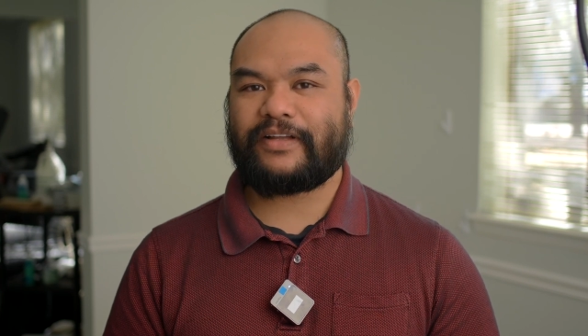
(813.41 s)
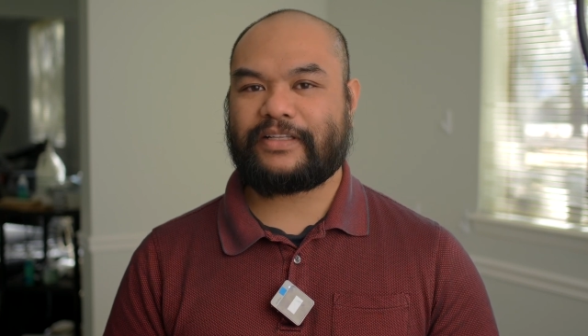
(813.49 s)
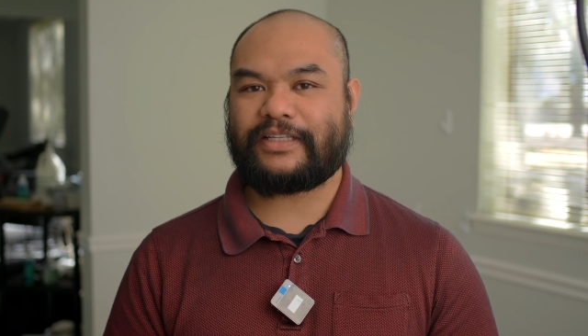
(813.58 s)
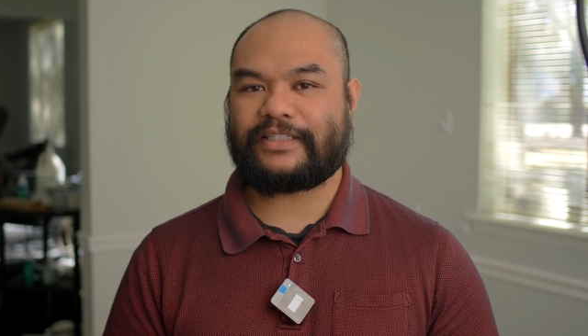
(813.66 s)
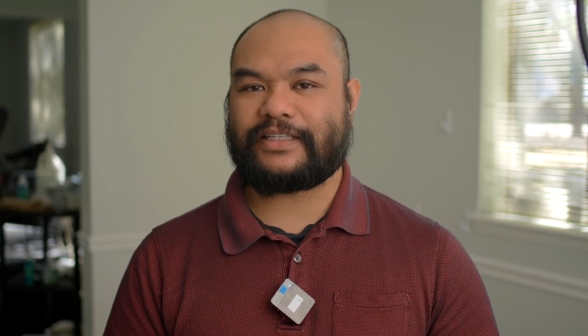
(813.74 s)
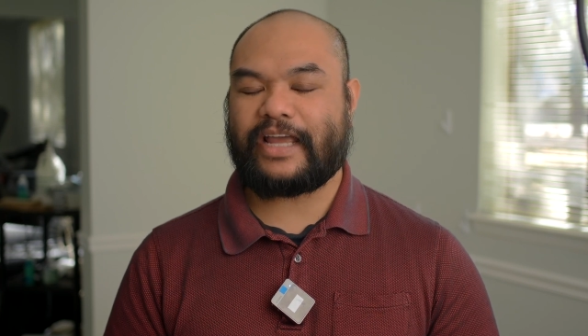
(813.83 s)

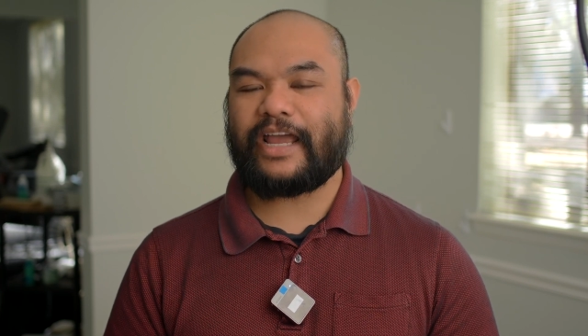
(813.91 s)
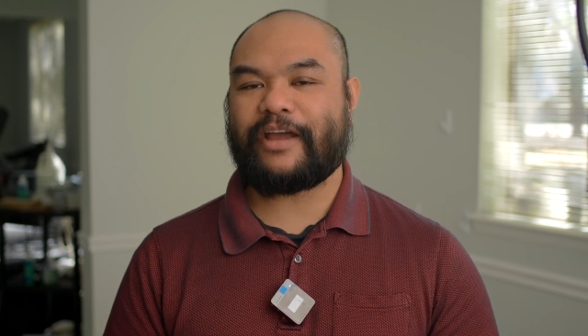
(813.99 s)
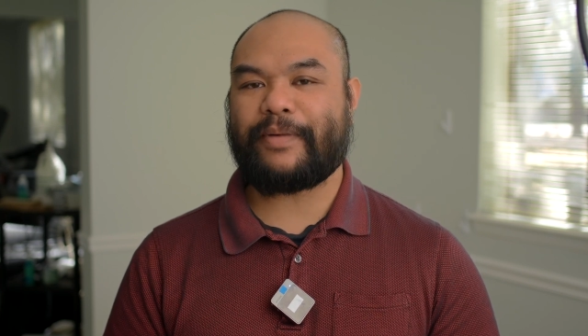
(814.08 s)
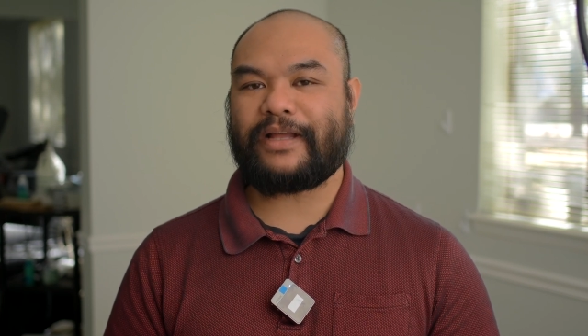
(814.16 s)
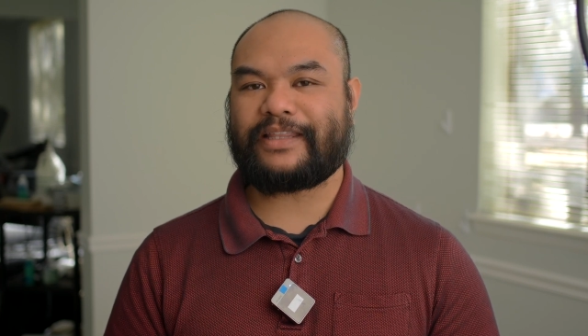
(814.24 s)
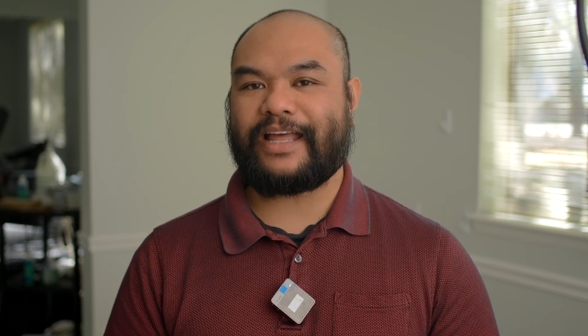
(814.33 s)
to say
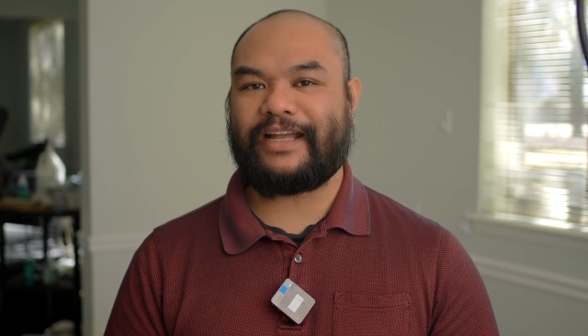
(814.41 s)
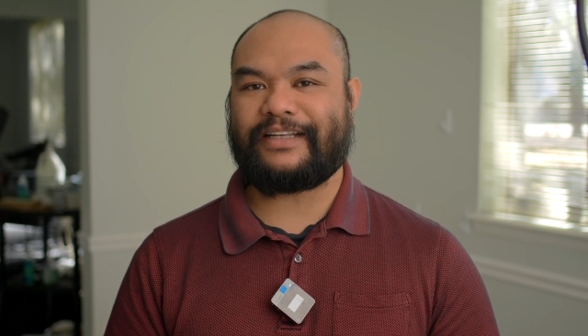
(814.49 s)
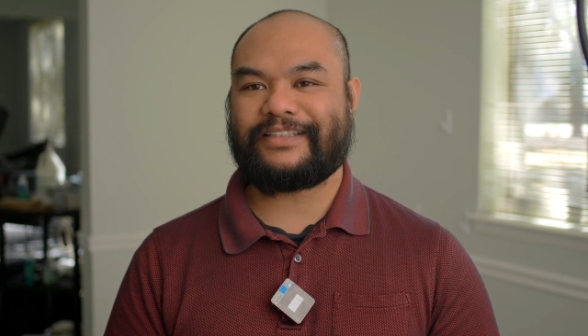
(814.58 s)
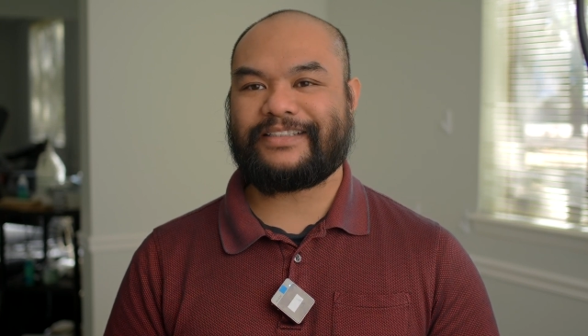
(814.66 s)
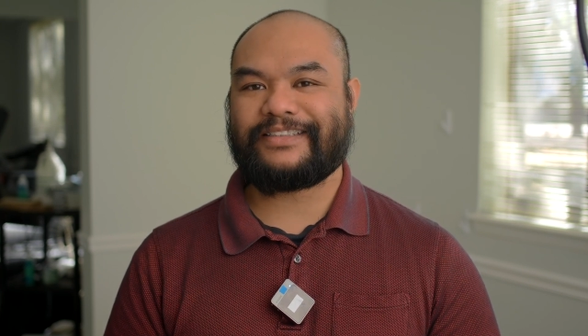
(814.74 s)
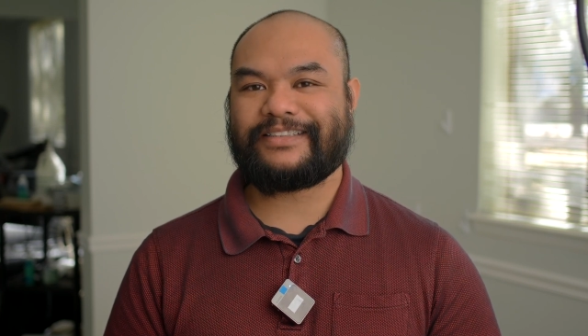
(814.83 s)
about the
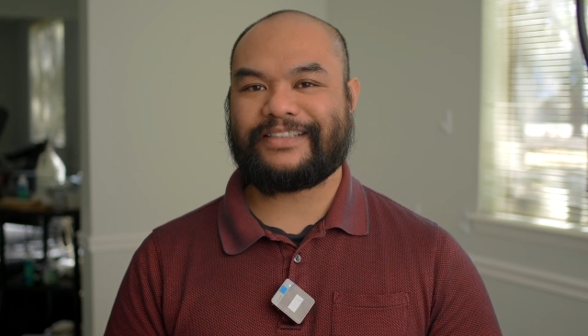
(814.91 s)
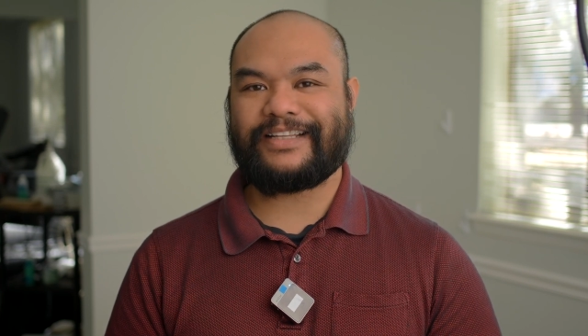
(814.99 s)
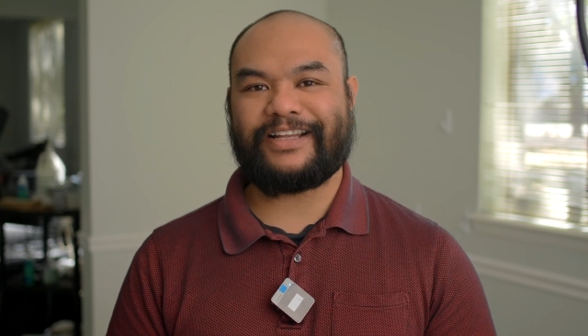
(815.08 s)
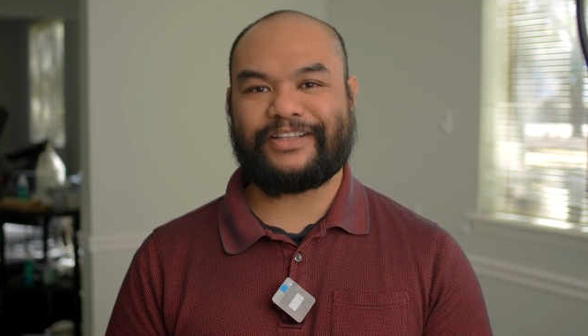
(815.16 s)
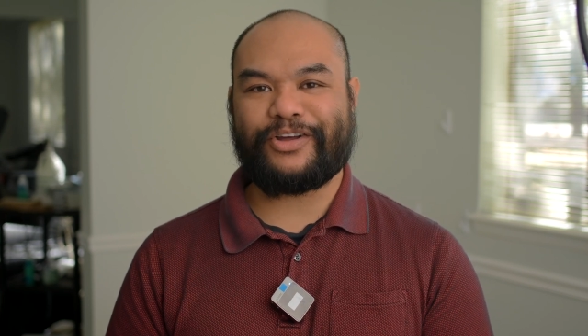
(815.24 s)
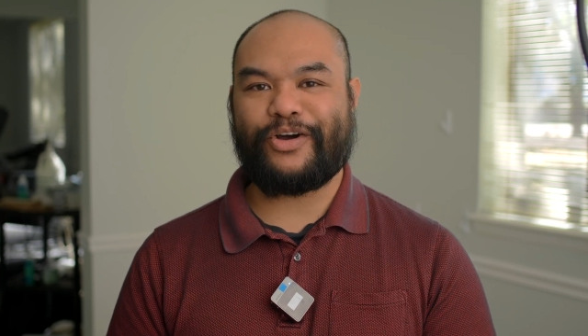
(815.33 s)

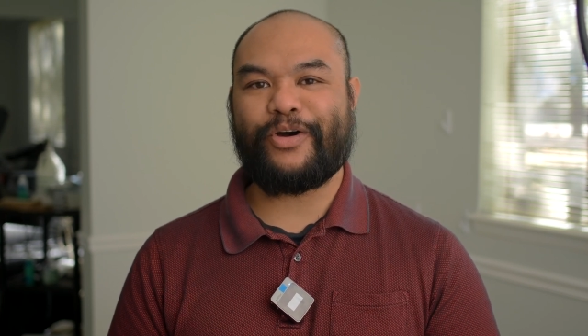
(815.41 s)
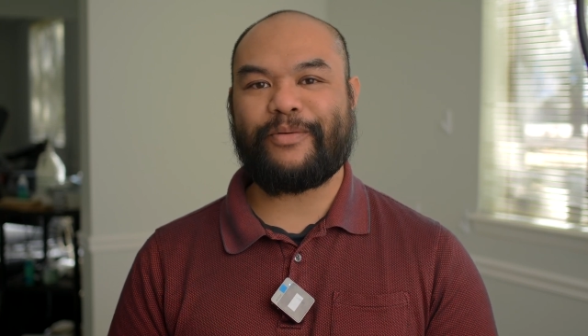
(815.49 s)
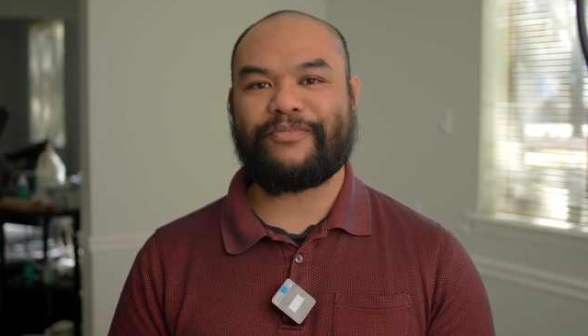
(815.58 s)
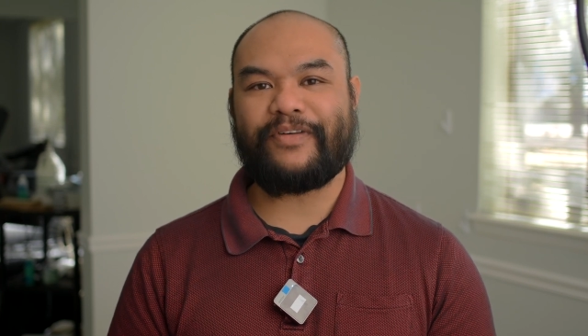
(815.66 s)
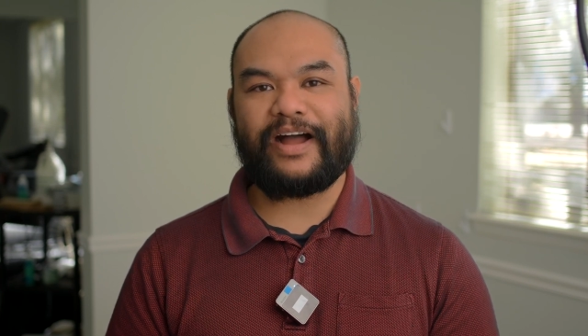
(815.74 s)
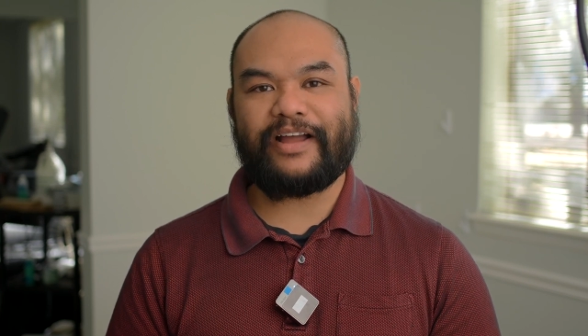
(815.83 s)

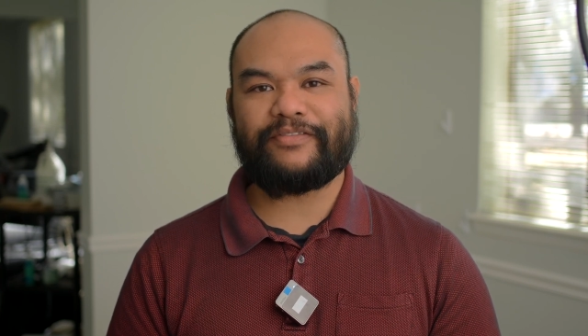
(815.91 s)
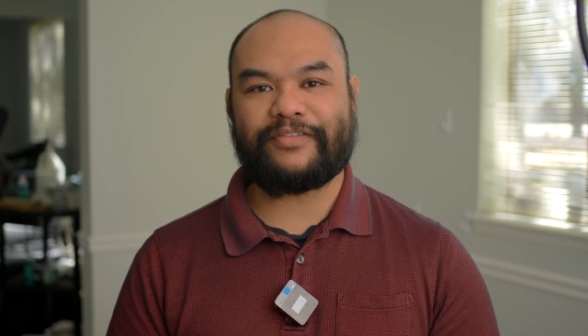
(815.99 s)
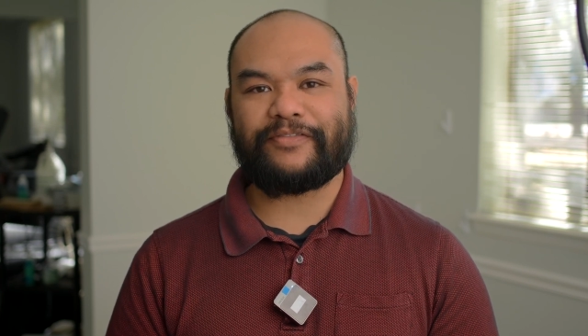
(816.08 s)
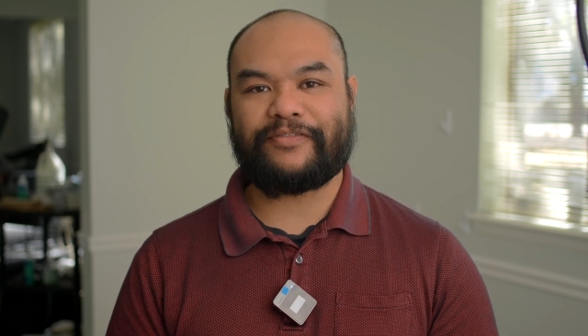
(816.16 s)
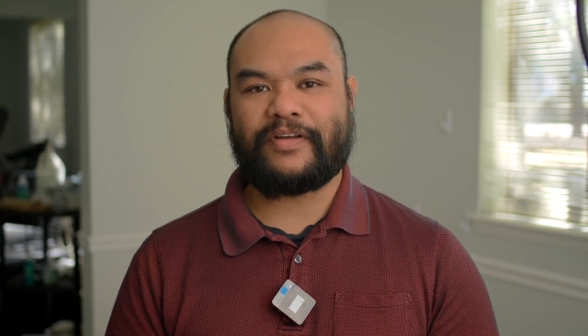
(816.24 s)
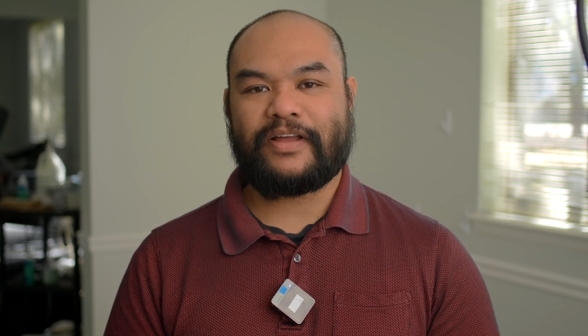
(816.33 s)

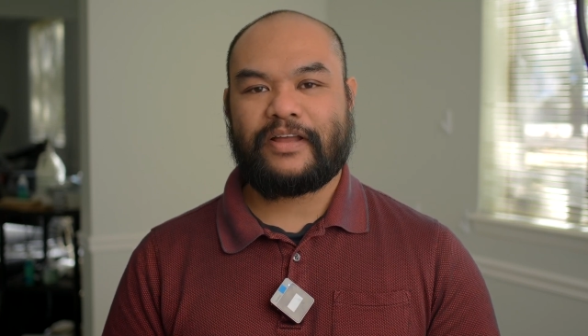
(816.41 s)
OM5.